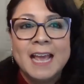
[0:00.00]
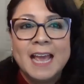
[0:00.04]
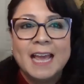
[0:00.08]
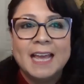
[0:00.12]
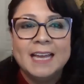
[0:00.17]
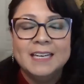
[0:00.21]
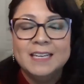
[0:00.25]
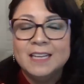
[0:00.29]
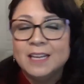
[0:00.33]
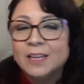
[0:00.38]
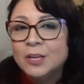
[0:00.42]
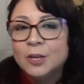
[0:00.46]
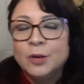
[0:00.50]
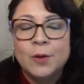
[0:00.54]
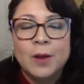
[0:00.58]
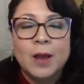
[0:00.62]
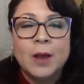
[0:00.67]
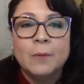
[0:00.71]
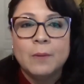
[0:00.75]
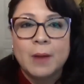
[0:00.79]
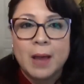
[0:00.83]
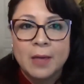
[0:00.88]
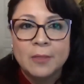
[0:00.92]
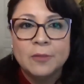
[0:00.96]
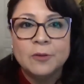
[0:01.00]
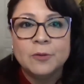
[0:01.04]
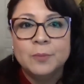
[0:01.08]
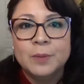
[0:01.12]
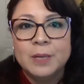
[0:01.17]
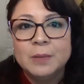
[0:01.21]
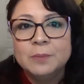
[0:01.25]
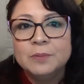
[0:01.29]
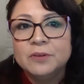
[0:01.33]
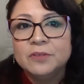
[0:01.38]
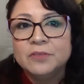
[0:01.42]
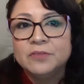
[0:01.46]
and how other
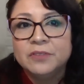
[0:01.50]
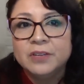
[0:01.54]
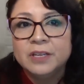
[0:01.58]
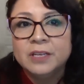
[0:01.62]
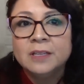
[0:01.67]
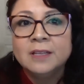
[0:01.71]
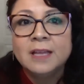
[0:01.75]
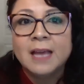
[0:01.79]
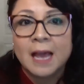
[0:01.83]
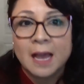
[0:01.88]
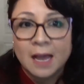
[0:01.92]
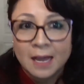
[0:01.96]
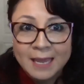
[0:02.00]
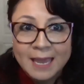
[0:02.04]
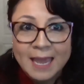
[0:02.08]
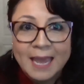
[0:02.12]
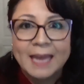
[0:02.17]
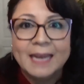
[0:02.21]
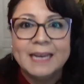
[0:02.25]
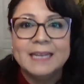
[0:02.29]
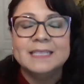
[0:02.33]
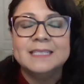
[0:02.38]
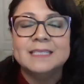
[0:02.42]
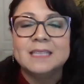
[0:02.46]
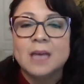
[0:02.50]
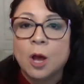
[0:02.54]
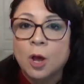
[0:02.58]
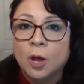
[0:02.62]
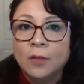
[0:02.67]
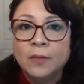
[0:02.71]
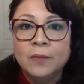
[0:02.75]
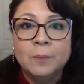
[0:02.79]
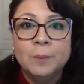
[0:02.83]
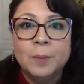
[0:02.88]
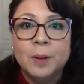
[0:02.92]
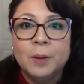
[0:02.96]
people feel, again, it's
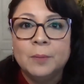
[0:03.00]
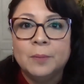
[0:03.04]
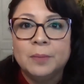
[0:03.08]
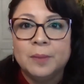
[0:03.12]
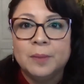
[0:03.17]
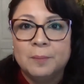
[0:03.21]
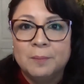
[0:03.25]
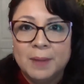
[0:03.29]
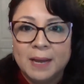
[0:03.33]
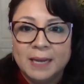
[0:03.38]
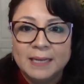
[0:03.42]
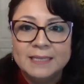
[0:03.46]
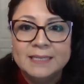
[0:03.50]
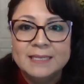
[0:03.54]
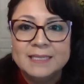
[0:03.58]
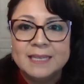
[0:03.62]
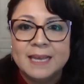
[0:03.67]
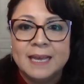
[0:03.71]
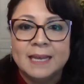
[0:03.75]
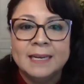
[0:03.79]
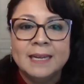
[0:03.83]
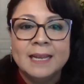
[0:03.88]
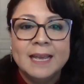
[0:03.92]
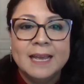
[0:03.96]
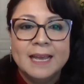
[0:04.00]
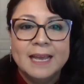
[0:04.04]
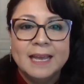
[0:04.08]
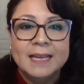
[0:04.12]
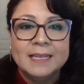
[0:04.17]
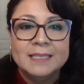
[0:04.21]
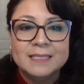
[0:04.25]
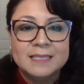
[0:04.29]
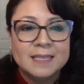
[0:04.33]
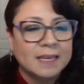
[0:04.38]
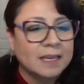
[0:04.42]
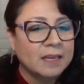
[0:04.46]
all about the mindset.
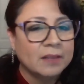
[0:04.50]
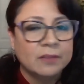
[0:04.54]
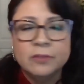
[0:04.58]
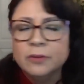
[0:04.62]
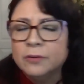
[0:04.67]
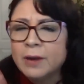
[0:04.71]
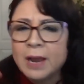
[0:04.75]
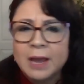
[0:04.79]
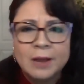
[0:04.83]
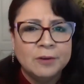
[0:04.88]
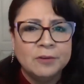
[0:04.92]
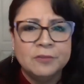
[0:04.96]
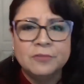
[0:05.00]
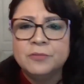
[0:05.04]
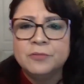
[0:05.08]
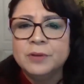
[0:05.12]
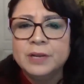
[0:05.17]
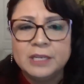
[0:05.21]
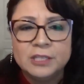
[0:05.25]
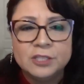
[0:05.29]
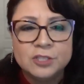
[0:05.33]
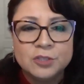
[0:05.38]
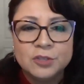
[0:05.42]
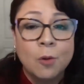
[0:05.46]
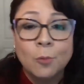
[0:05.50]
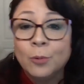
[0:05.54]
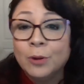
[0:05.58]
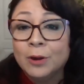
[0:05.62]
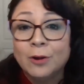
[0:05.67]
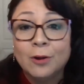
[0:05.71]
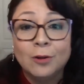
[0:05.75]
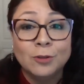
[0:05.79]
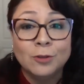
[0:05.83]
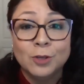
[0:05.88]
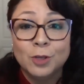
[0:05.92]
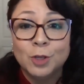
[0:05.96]
It's like they're out of reach. We're
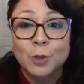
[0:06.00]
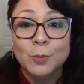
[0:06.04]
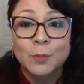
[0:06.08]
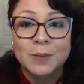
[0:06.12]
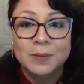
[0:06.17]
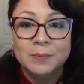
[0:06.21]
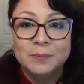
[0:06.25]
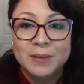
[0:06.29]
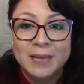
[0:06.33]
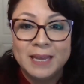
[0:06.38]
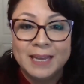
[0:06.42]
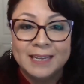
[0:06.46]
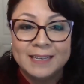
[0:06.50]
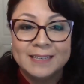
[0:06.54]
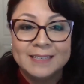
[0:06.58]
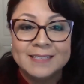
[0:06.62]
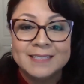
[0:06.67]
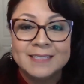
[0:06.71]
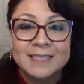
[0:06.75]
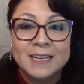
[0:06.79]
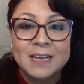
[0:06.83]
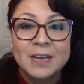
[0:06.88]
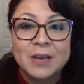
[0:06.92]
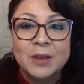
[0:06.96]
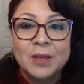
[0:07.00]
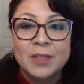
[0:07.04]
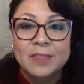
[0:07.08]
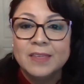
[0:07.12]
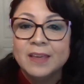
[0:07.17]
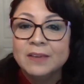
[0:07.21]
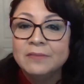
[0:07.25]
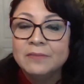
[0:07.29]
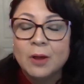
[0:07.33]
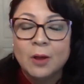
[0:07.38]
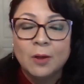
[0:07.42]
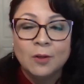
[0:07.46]
all human beings.
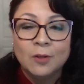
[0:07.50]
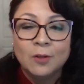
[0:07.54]
They were